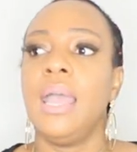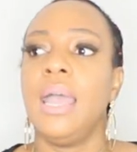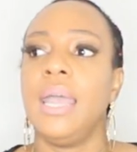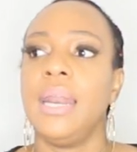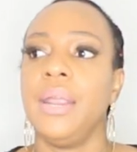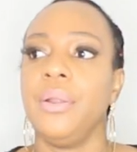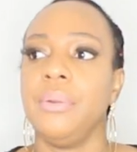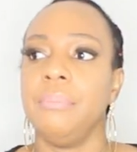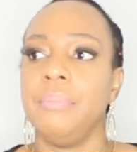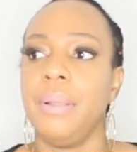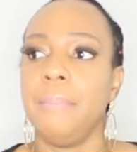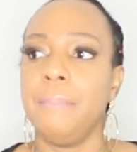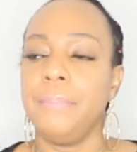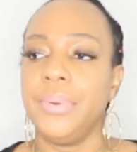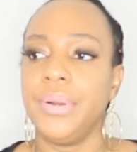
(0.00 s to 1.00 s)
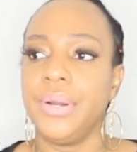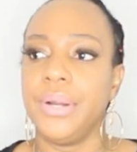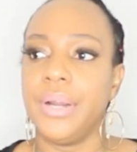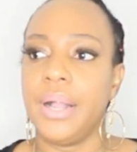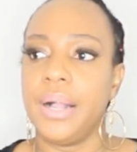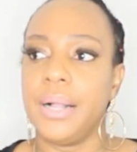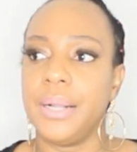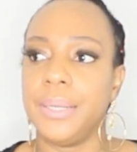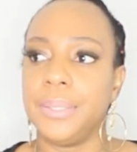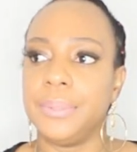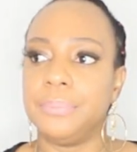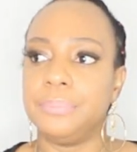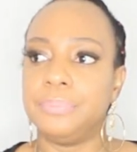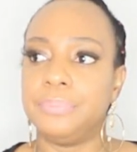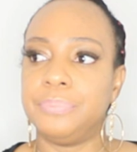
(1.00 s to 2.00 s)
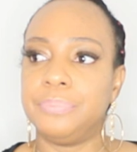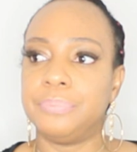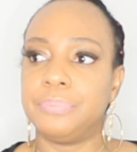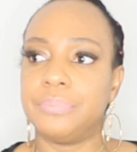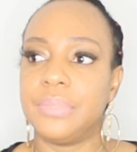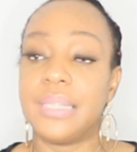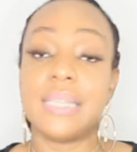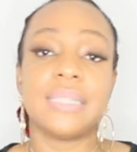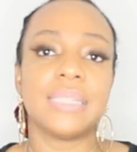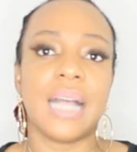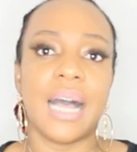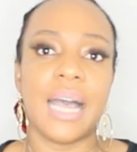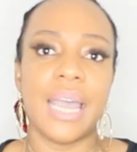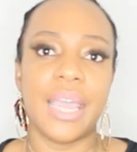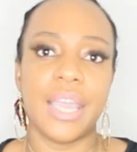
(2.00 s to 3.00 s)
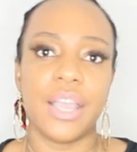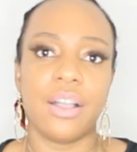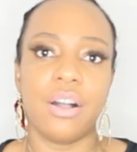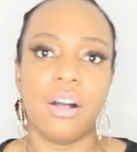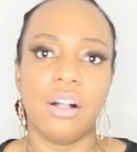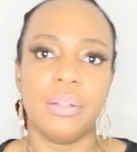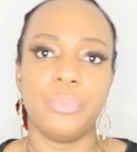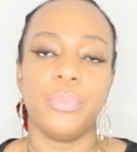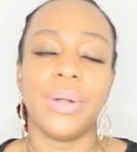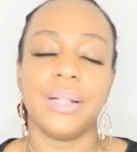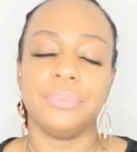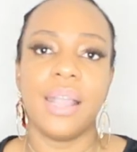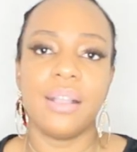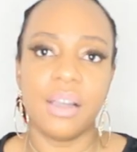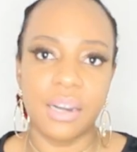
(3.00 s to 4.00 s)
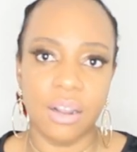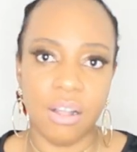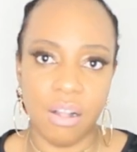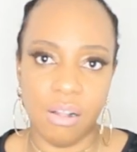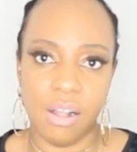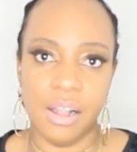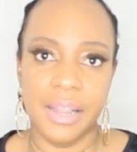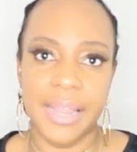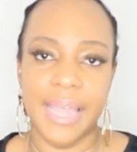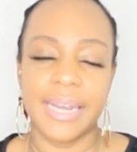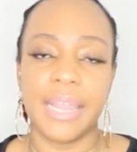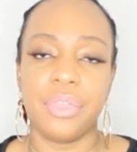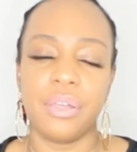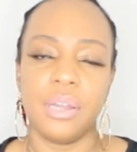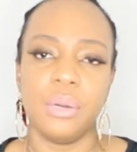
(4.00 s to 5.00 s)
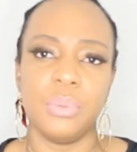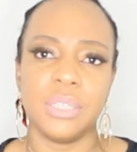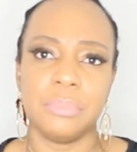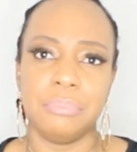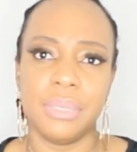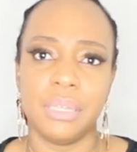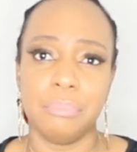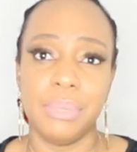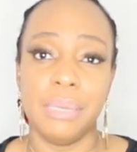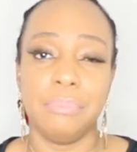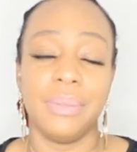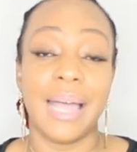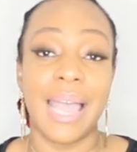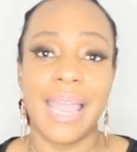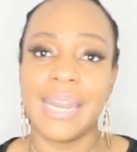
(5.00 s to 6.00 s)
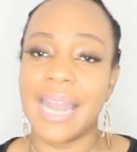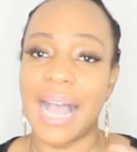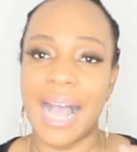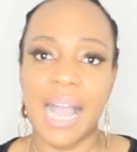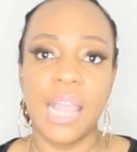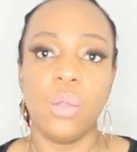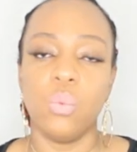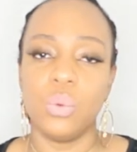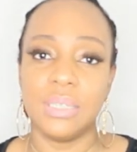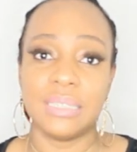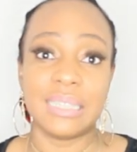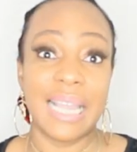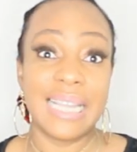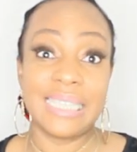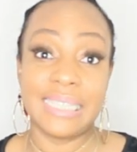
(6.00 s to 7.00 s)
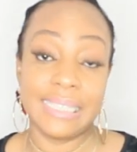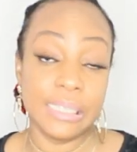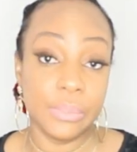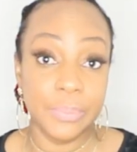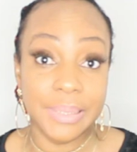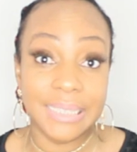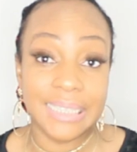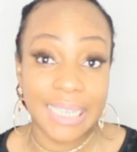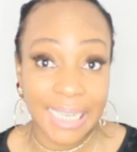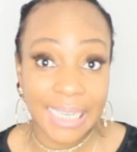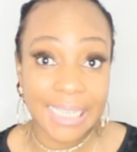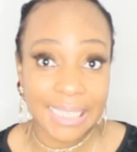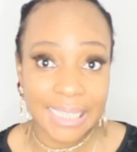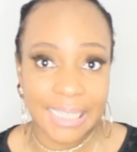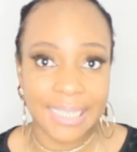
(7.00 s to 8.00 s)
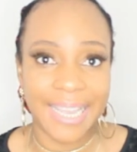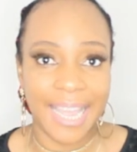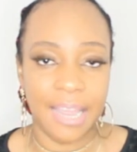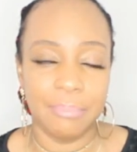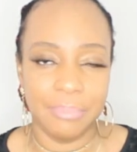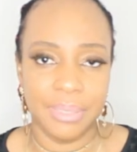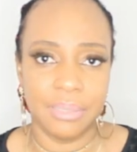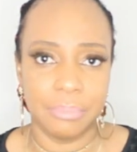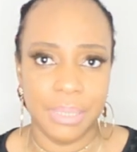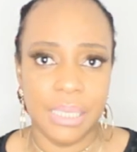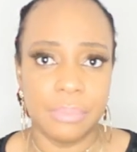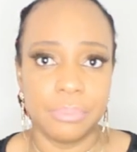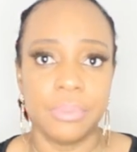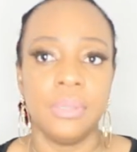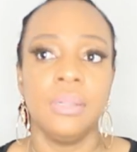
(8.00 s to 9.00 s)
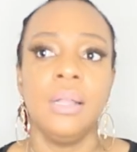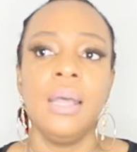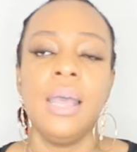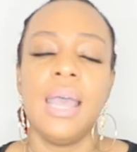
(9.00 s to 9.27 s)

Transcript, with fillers: And I remember um, this guy called, well, I got a call and I thought it was Bill People and I was like irritated at Bill People